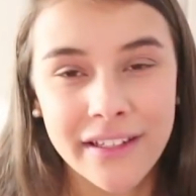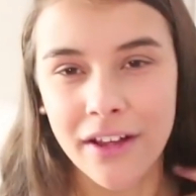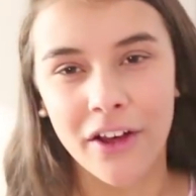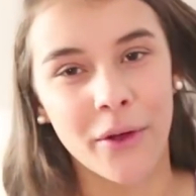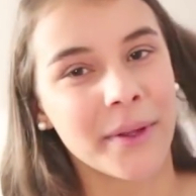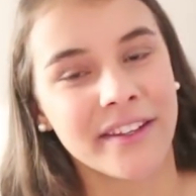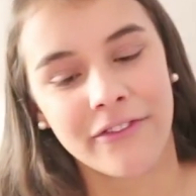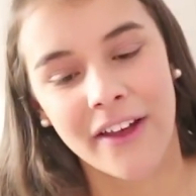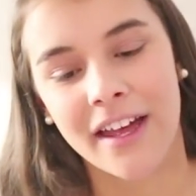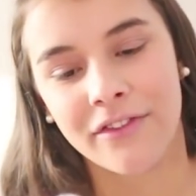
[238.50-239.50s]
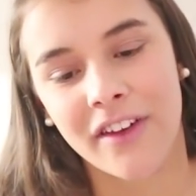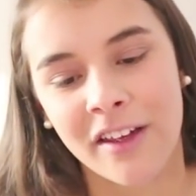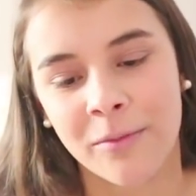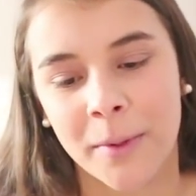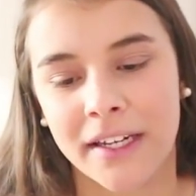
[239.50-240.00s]
is always a fan
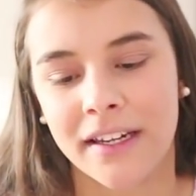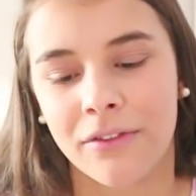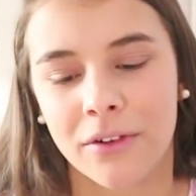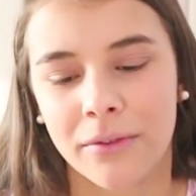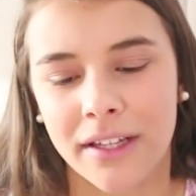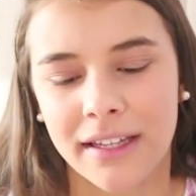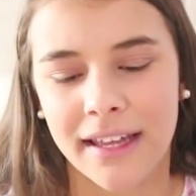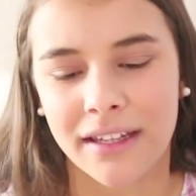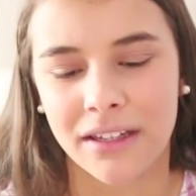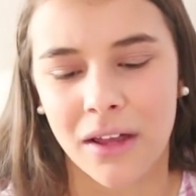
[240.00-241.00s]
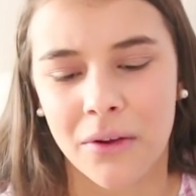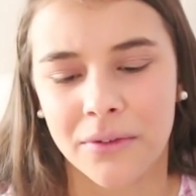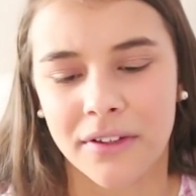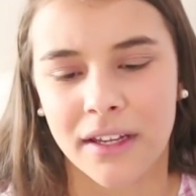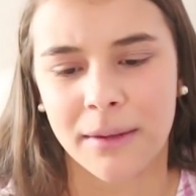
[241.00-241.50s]
fave, but it never really like
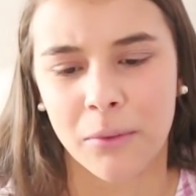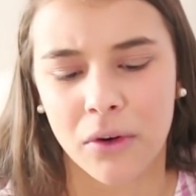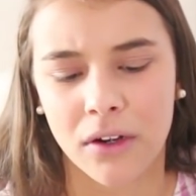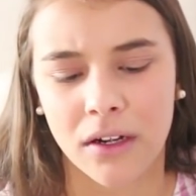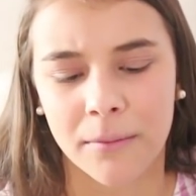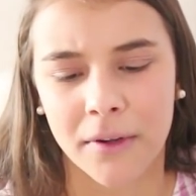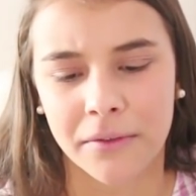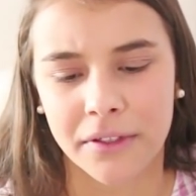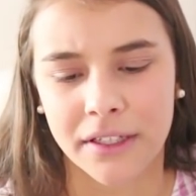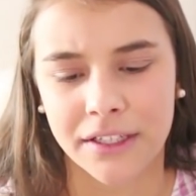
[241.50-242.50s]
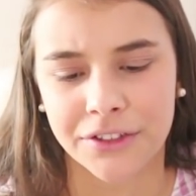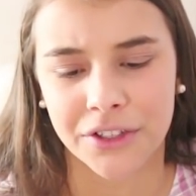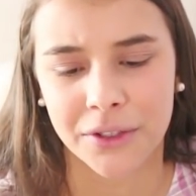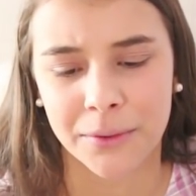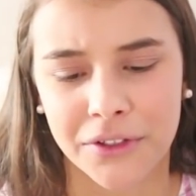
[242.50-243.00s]
loads anymore. I'm not really
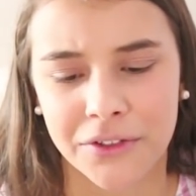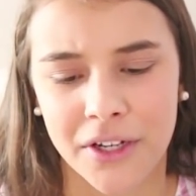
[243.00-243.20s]
sure what they're